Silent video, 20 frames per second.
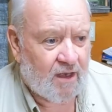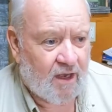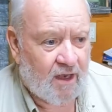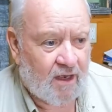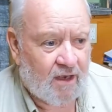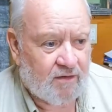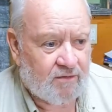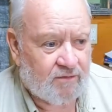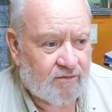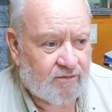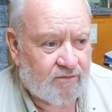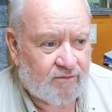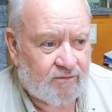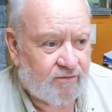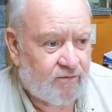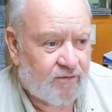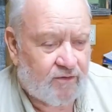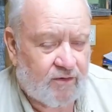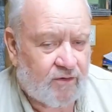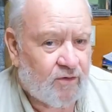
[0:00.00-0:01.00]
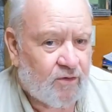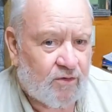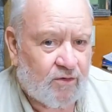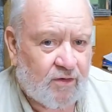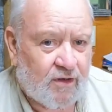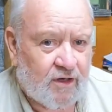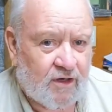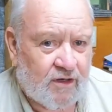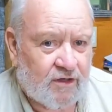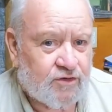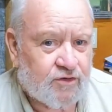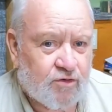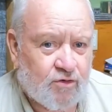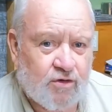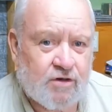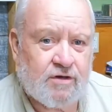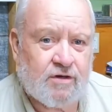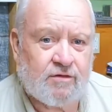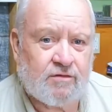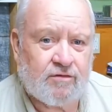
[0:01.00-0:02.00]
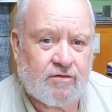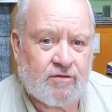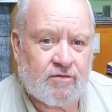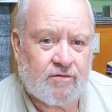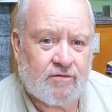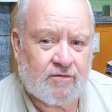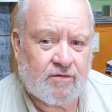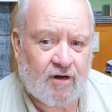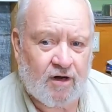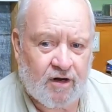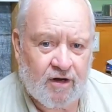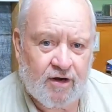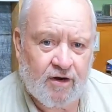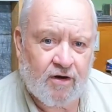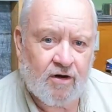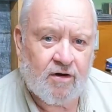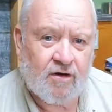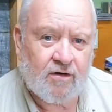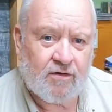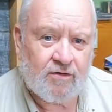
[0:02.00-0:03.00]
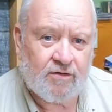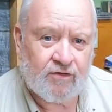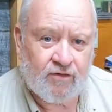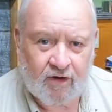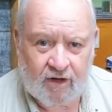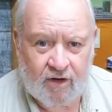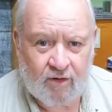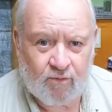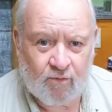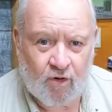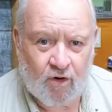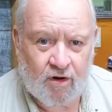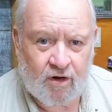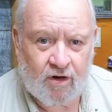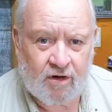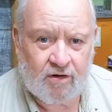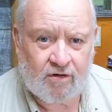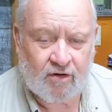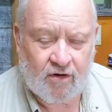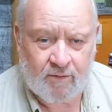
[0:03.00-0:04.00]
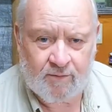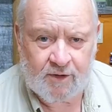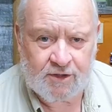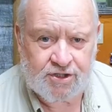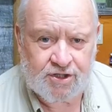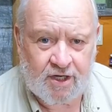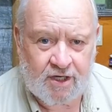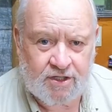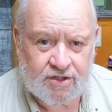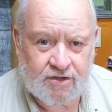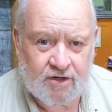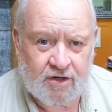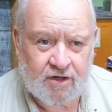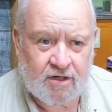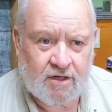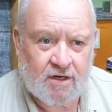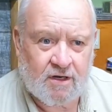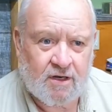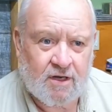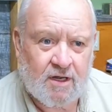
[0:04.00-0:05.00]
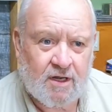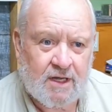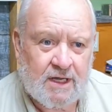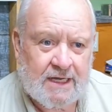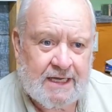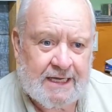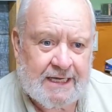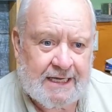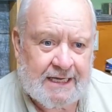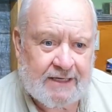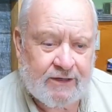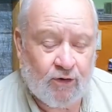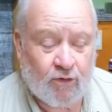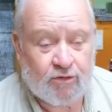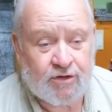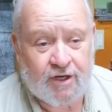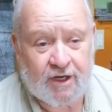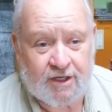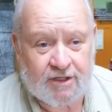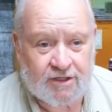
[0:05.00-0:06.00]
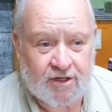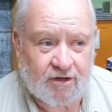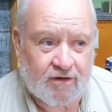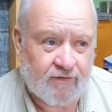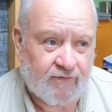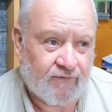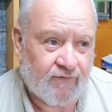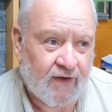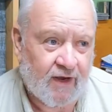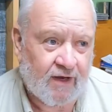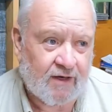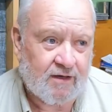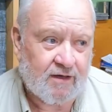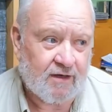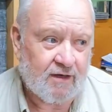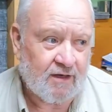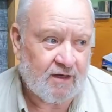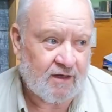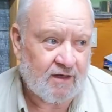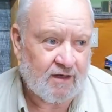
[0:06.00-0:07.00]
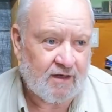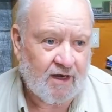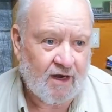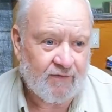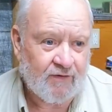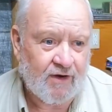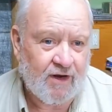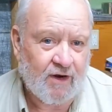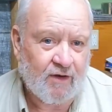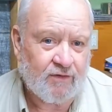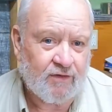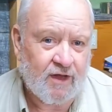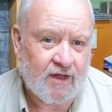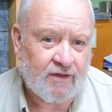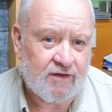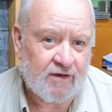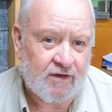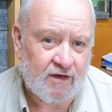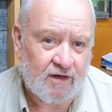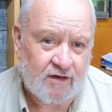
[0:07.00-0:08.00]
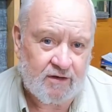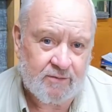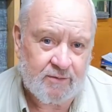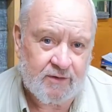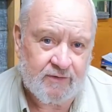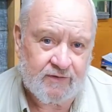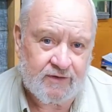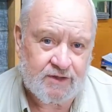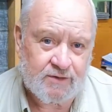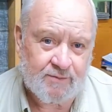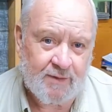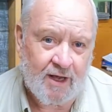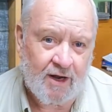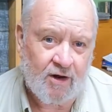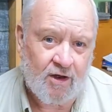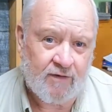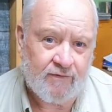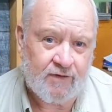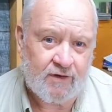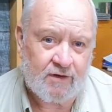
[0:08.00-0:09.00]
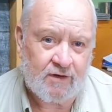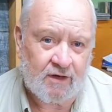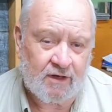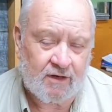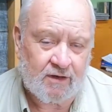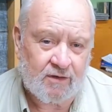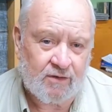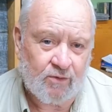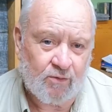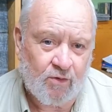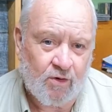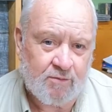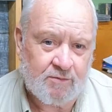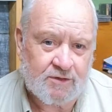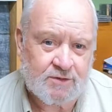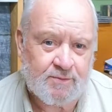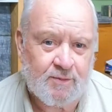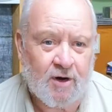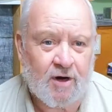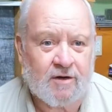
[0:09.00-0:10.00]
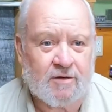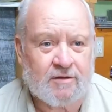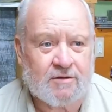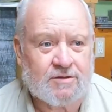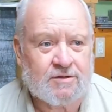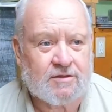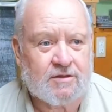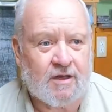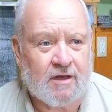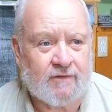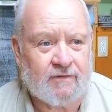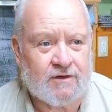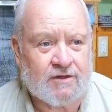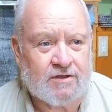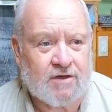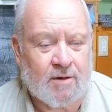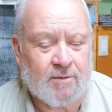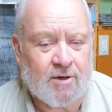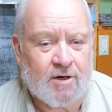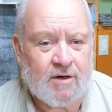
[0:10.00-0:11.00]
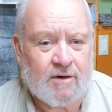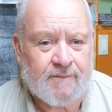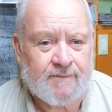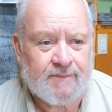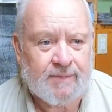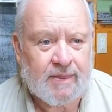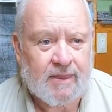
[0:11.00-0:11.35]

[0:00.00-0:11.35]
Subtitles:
and it's good, clear drinking water. Not much taste on it, no taste on it in fact. Every now and then you'll get a little bit of a smell off it, like in the warmest parts of the summer,